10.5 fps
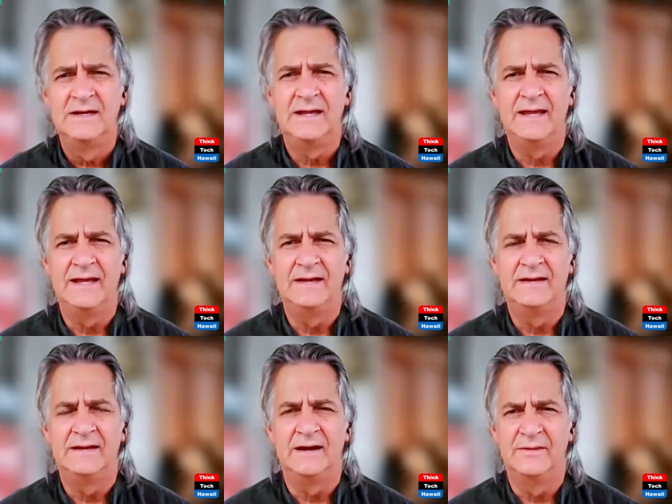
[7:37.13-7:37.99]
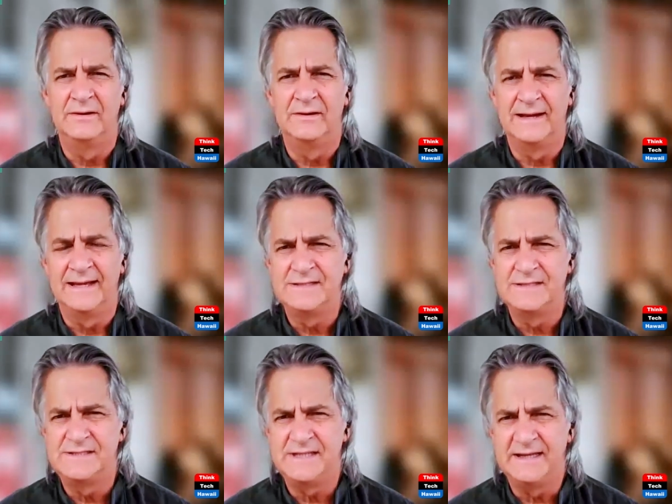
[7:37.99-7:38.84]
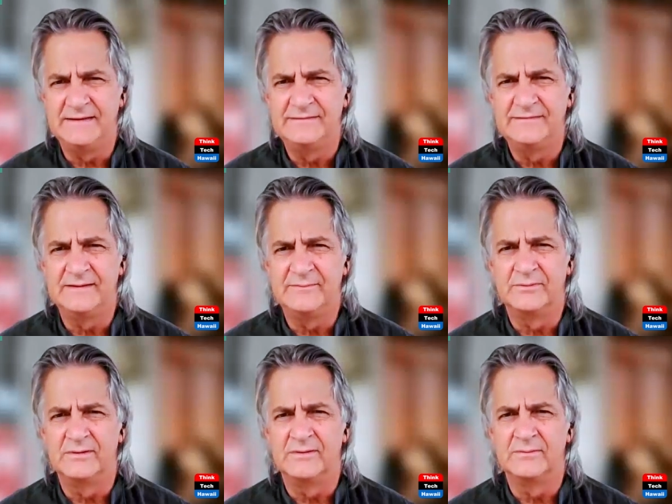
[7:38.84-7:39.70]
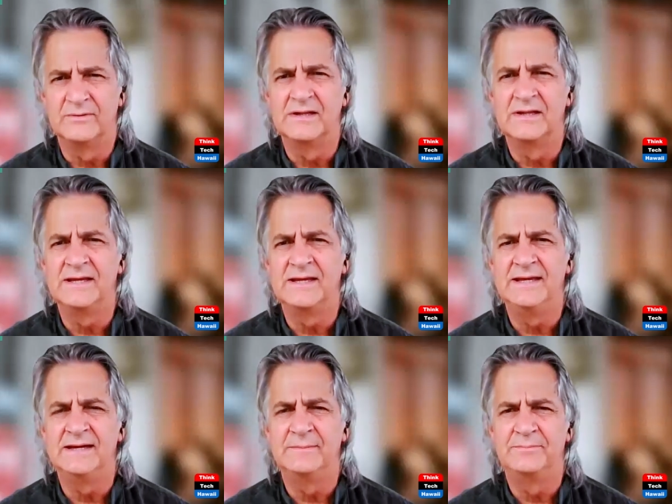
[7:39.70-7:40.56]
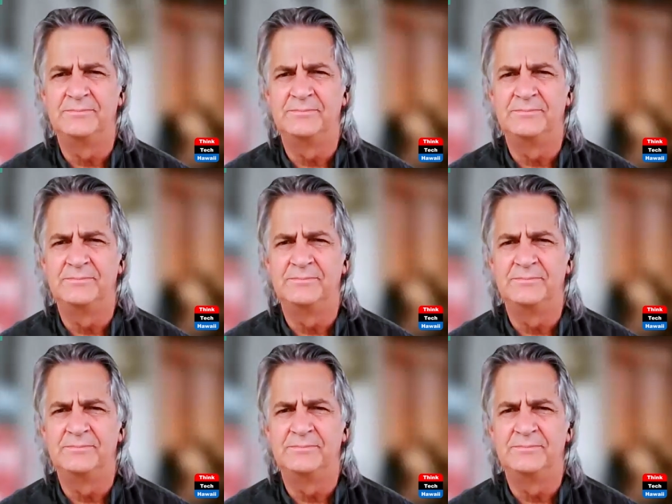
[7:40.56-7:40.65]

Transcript: and other entities that were really uh,